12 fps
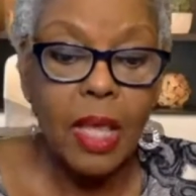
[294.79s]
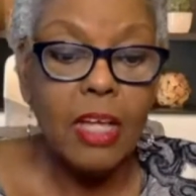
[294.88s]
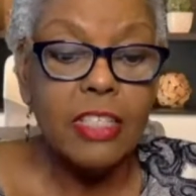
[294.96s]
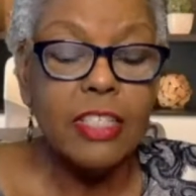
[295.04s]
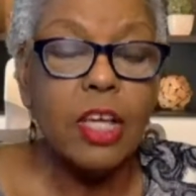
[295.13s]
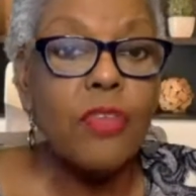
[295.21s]

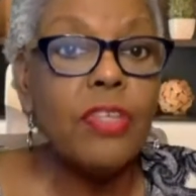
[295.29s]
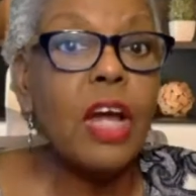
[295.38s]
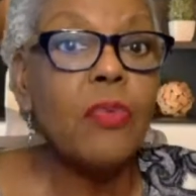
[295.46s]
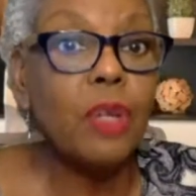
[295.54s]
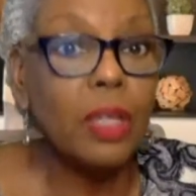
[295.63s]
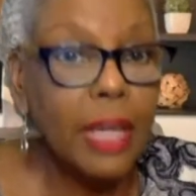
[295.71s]
so
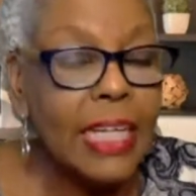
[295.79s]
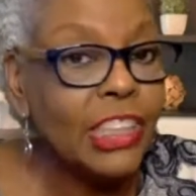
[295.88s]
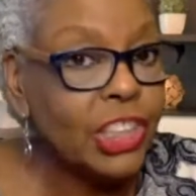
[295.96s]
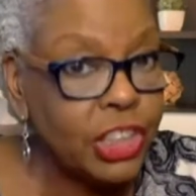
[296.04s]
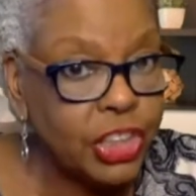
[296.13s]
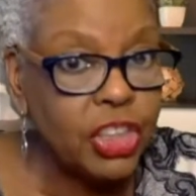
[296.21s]
that
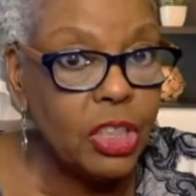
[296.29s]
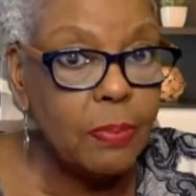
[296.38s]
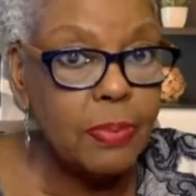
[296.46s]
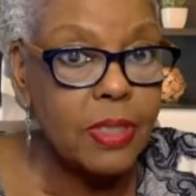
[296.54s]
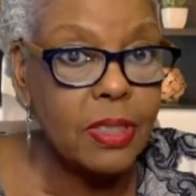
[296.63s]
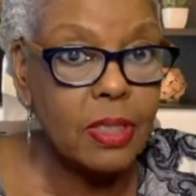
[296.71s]

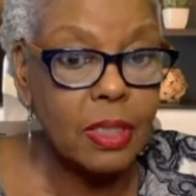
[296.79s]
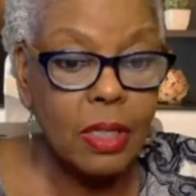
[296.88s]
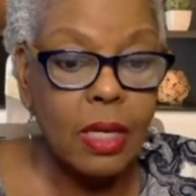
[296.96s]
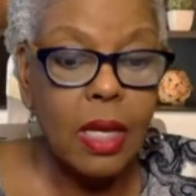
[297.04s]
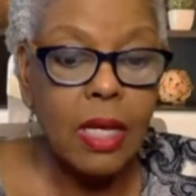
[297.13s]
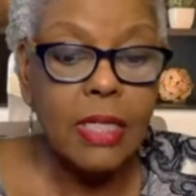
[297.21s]
relationships
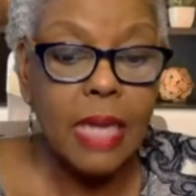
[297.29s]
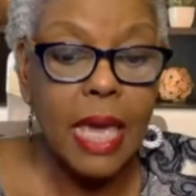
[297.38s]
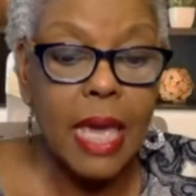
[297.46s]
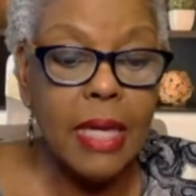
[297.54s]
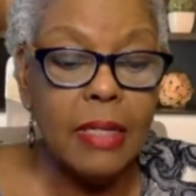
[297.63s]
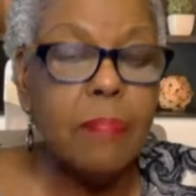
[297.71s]

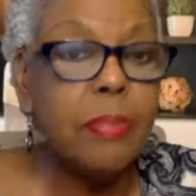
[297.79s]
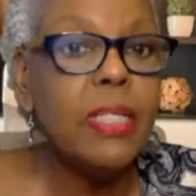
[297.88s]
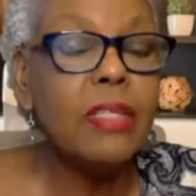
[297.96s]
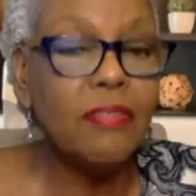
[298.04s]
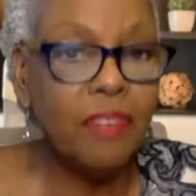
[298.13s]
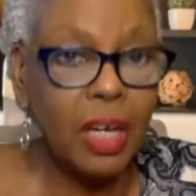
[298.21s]
can be
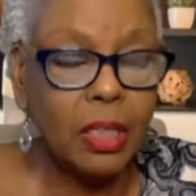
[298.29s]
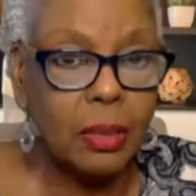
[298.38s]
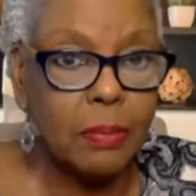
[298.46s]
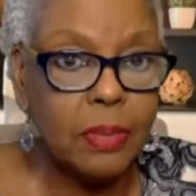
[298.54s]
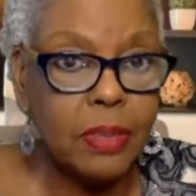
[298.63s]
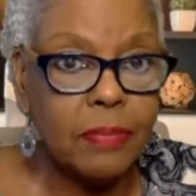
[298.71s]

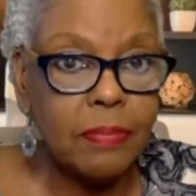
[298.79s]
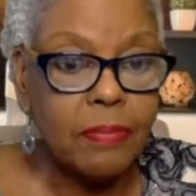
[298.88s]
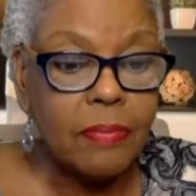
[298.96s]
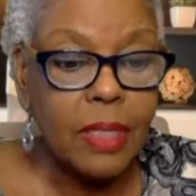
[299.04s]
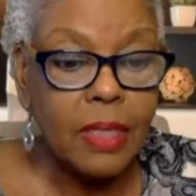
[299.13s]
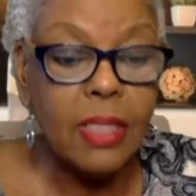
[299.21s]
developed,
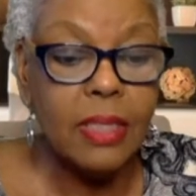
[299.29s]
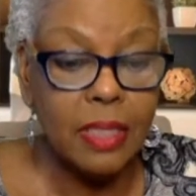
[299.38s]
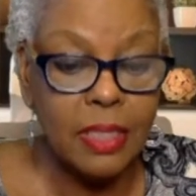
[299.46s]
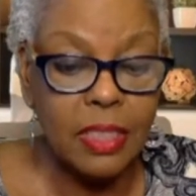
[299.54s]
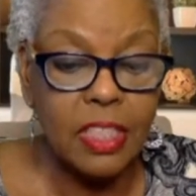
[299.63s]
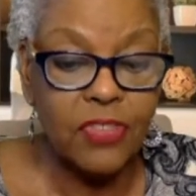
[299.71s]
then
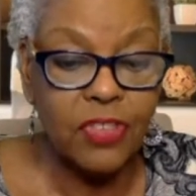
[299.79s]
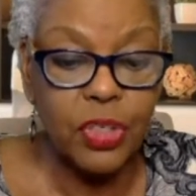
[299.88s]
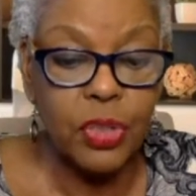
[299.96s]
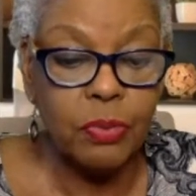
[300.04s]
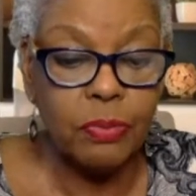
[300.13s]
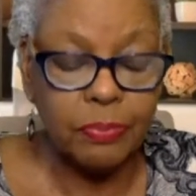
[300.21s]
this is for
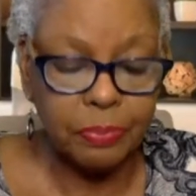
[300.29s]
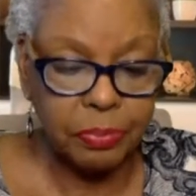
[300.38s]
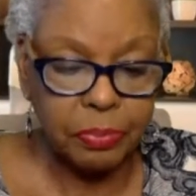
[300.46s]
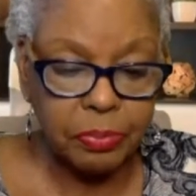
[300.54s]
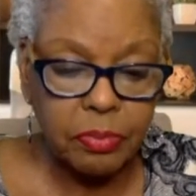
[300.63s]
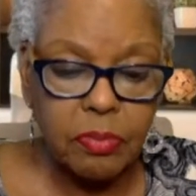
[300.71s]
you.
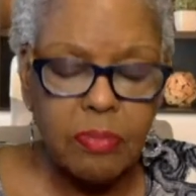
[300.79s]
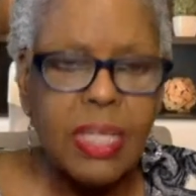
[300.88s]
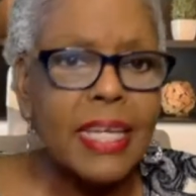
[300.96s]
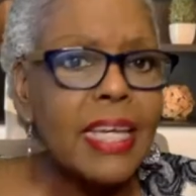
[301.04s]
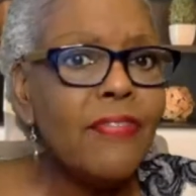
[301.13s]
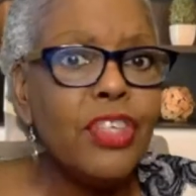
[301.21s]

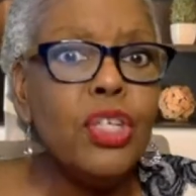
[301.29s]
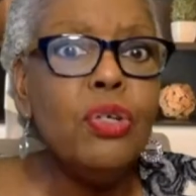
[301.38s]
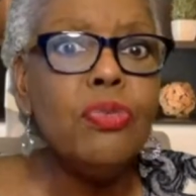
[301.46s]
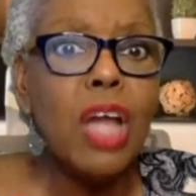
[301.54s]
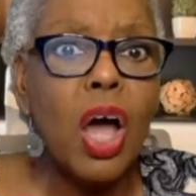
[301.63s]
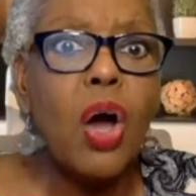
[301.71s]
If
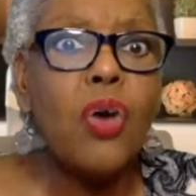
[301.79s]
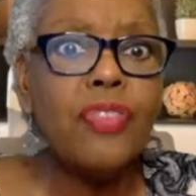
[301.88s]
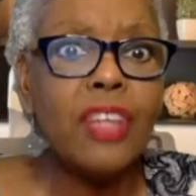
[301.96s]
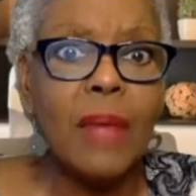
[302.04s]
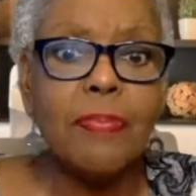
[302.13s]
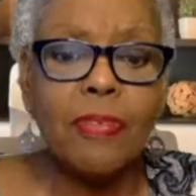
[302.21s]
you know
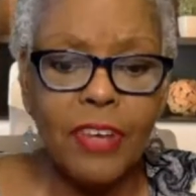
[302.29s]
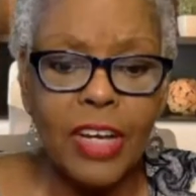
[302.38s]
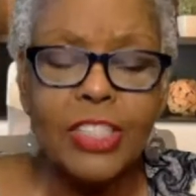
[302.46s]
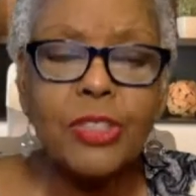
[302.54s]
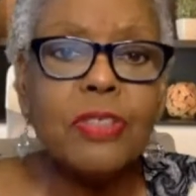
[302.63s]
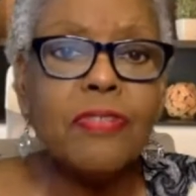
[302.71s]
that
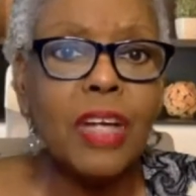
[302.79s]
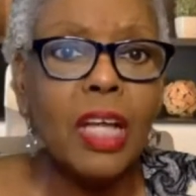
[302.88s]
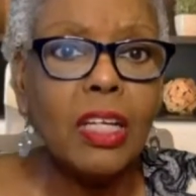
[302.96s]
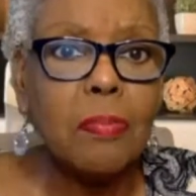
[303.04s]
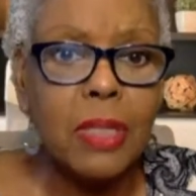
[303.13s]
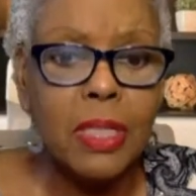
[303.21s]
professional
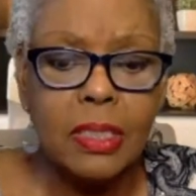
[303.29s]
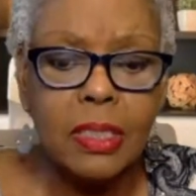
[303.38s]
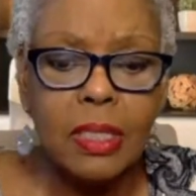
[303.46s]
development